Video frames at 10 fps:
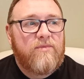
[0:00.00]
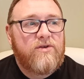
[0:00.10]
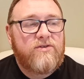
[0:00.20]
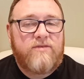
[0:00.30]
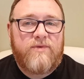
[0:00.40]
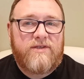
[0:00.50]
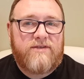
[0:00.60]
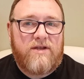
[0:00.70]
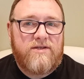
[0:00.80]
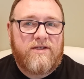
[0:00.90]
But it used to be
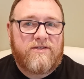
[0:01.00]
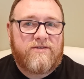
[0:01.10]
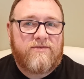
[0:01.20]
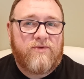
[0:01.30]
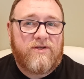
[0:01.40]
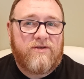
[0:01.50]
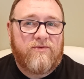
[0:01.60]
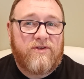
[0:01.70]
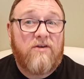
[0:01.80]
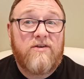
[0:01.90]
Sundays when
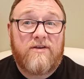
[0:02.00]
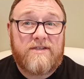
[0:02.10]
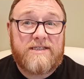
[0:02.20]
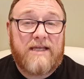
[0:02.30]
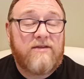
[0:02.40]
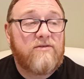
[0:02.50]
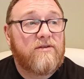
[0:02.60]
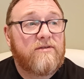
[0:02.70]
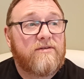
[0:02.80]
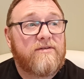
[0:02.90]
you were young and
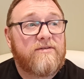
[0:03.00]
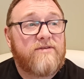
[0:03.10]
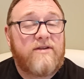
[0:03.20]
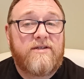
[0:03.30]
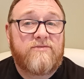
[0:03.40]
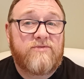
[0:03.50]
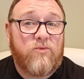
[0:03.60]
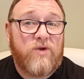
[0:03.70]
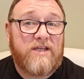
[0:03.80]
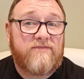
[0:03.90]
single. Sundays was
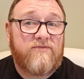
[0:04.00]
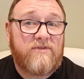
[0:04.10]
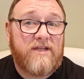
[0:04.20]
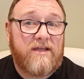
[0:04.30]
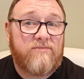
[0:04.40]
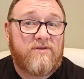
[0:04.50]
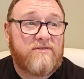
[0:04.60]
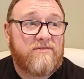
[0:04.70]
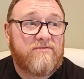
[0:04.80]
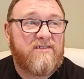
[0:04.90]
a wasteful day
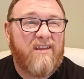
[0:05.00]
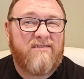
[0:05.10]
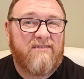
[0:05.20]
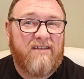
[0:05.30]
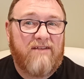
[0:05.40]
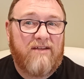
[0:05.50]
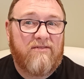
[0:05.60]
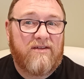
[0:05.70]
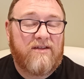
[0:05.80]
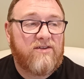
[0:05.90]
because there was nothing you
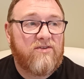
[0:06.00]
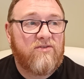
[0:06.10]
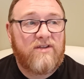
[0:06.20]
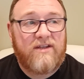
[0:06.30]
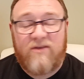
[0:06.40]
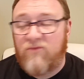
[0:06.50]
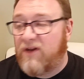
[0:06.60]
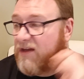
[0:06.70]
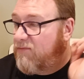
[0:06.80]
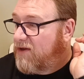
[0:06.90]
really could do. You didn't
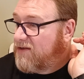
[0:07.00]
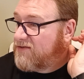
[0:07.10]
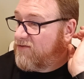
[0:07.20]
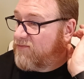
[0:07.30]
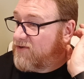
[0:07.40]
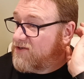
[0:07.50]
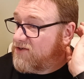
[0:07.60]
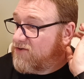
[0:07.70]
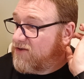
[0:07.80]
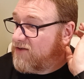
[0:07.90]
want to commit yourself because
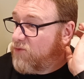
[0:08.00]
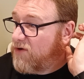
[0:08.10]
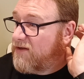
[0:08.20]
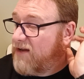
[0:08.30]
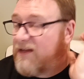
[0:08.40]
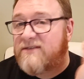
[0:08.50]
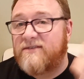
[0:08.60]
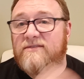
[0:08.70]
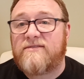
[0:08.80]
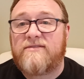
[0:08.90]
you knew you'd work the
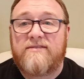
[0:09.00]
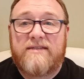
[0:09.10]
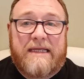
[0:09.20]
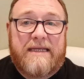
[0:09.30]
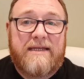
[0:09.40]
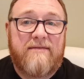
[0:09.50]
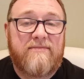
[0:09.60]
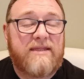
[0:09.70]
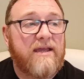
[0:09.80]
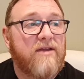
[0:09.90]
next day and
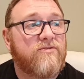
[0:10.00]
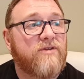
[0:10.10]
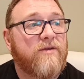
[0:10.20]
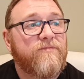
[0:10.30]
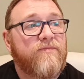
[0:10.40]
everything else.